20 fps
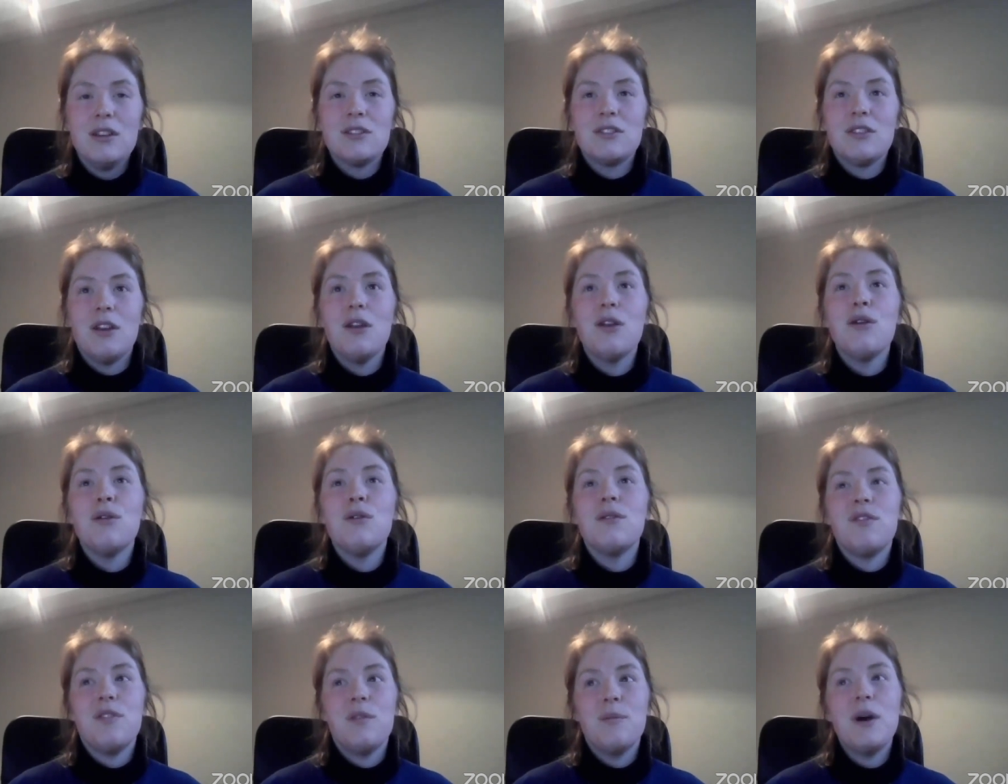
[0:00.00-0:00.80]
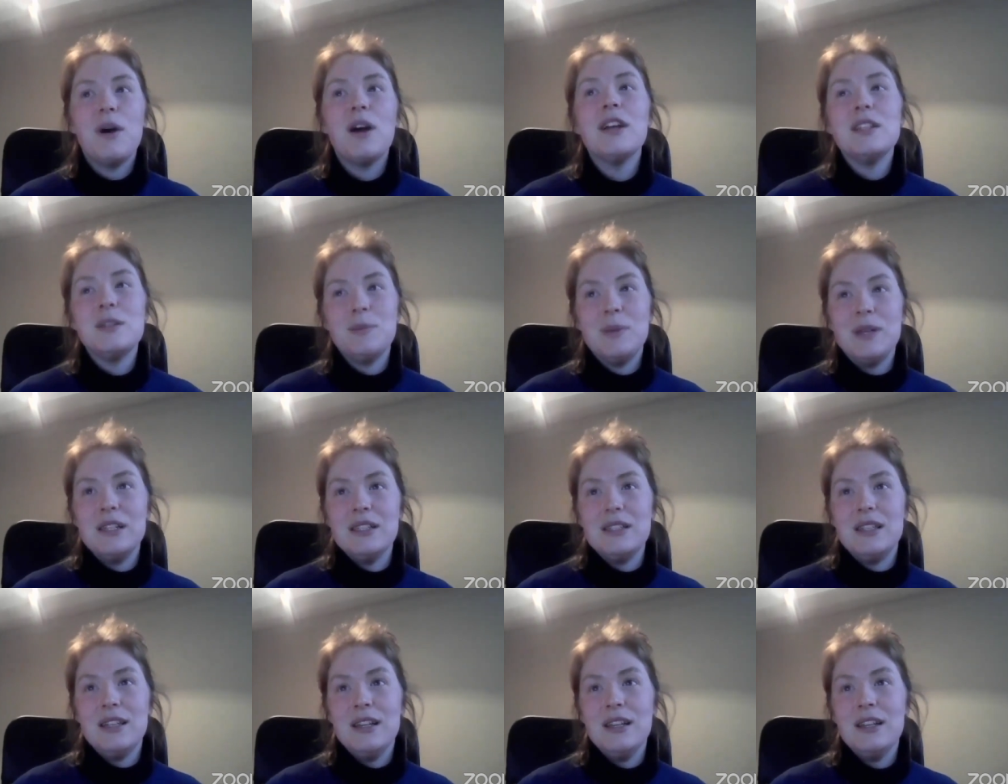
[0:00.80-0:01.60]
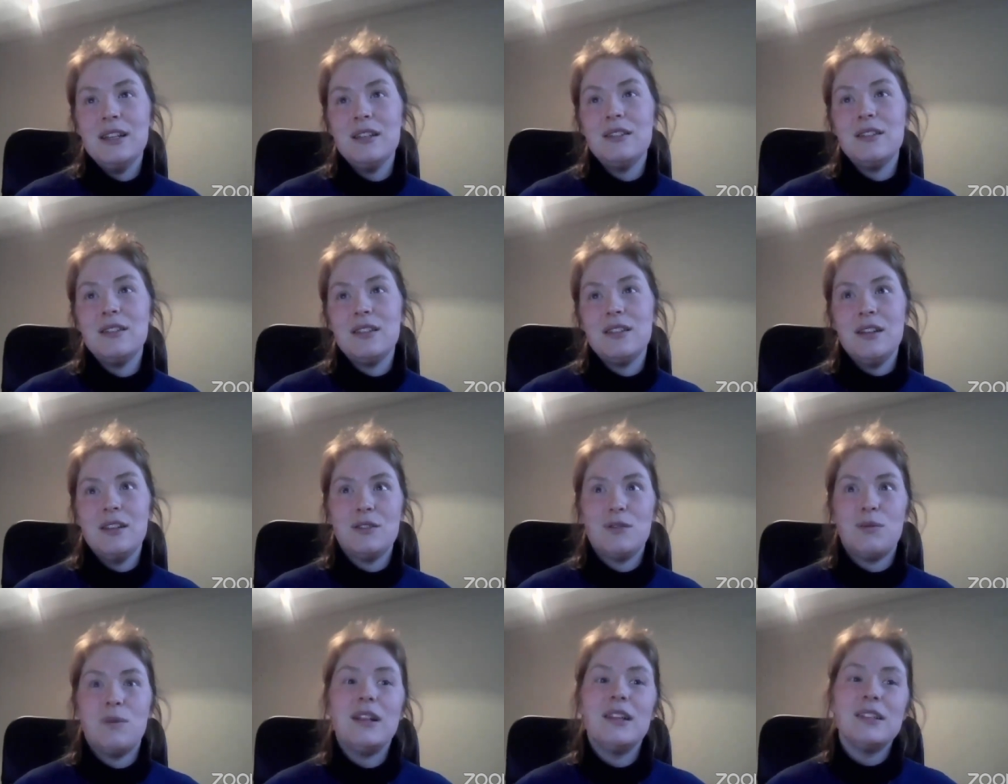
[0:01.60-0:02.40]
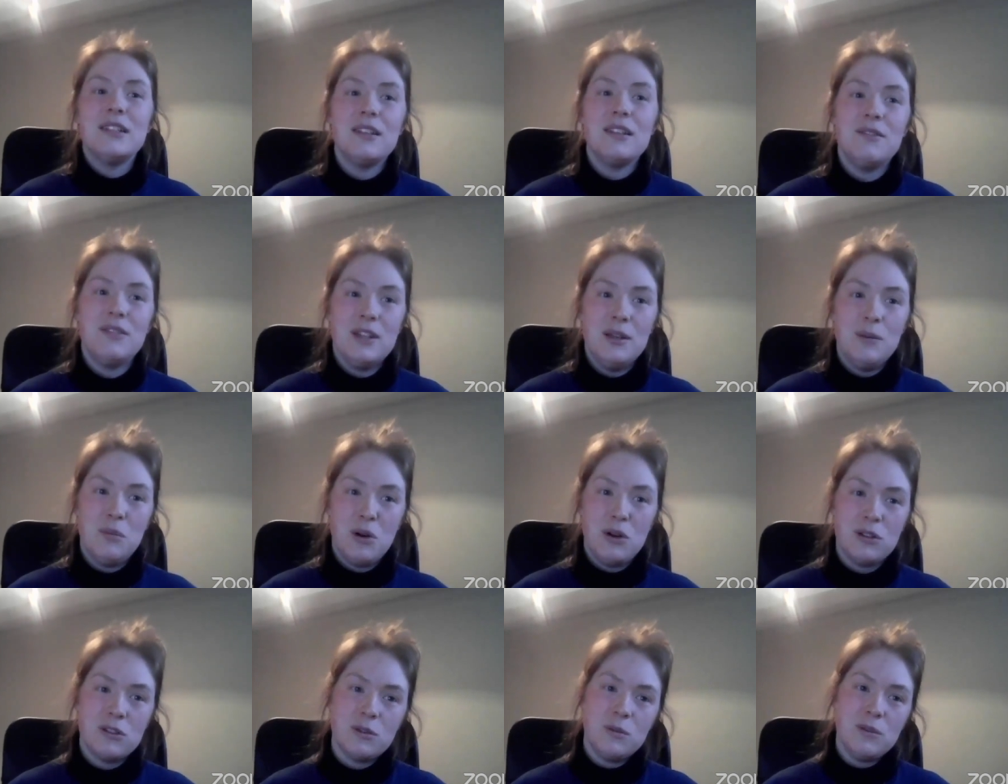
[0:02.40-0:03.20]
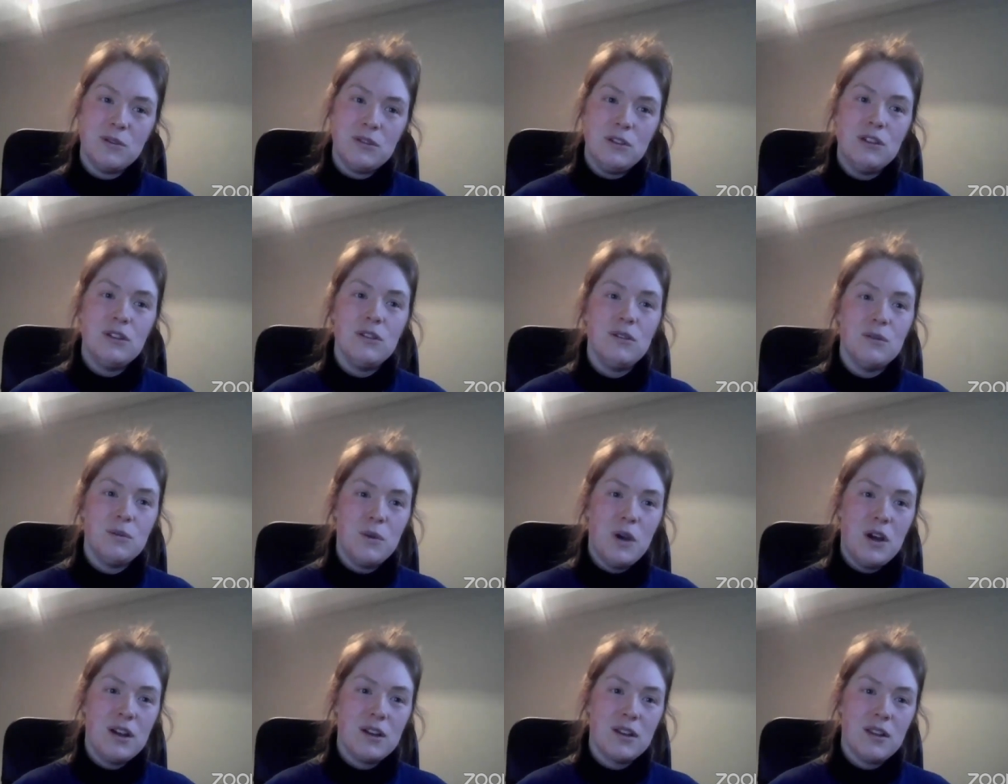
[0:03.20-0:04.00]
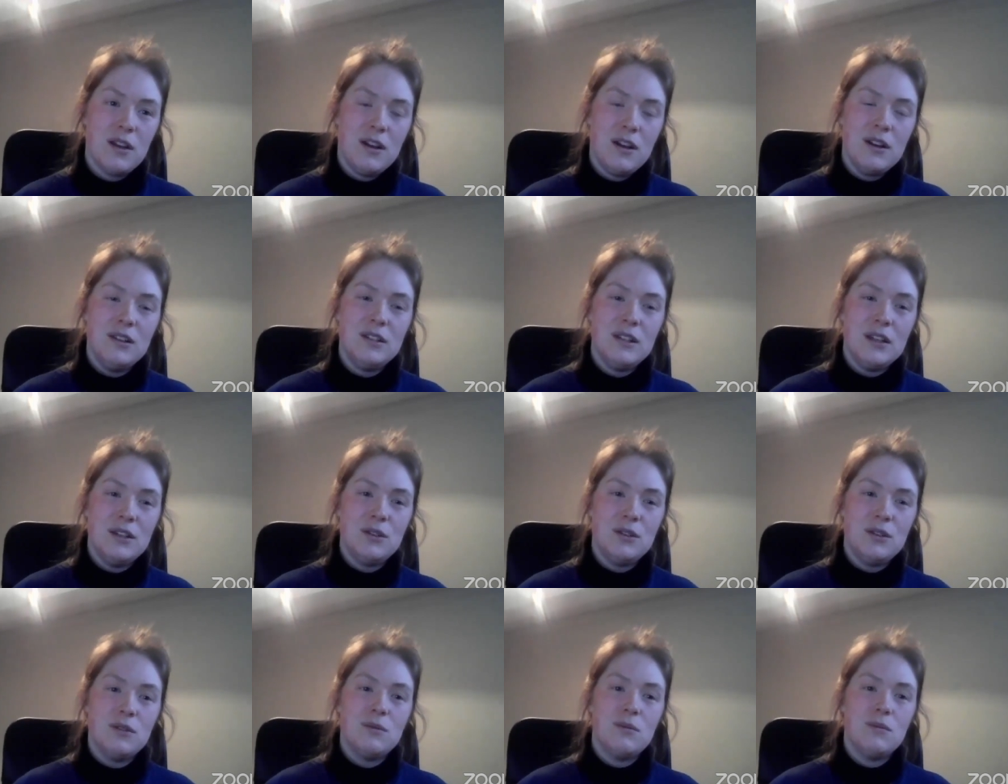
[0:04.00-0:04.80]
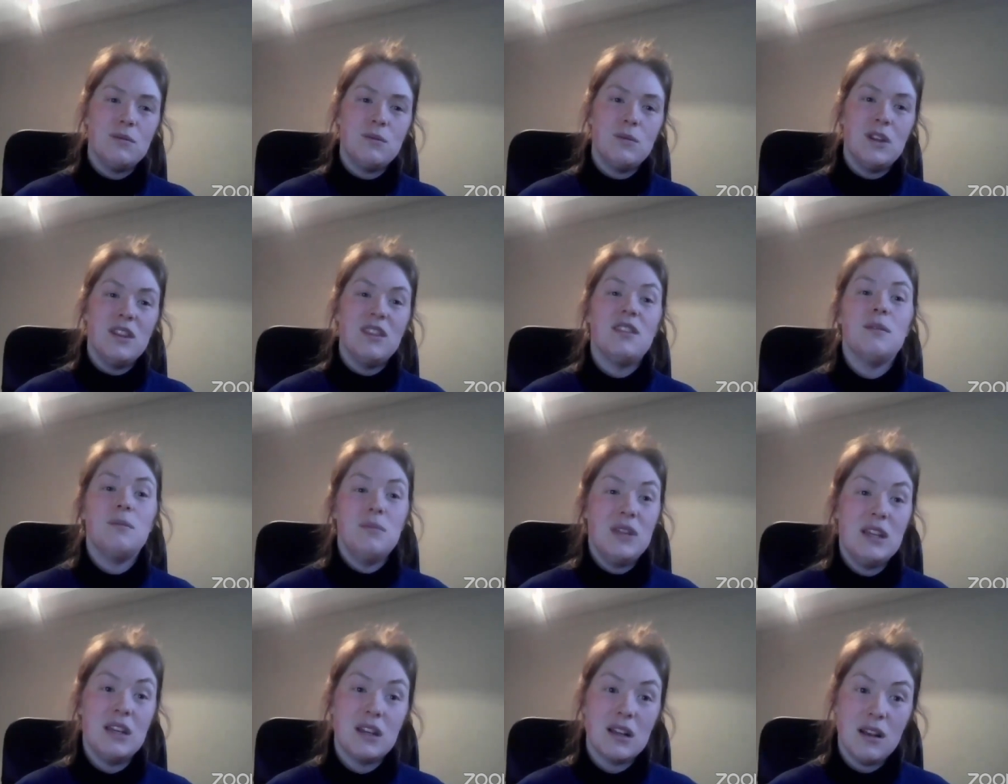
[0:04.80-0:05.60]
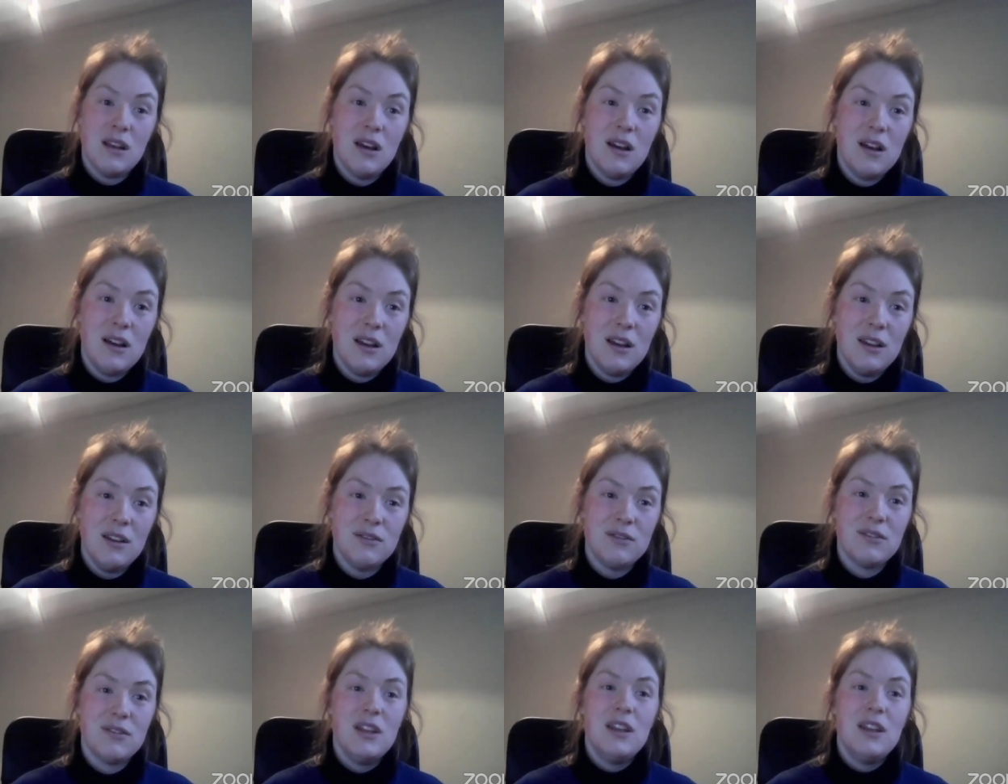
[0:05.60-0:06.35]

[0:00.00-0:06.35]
So for my species, it's relatively impossible to do the work that I did with them being alive,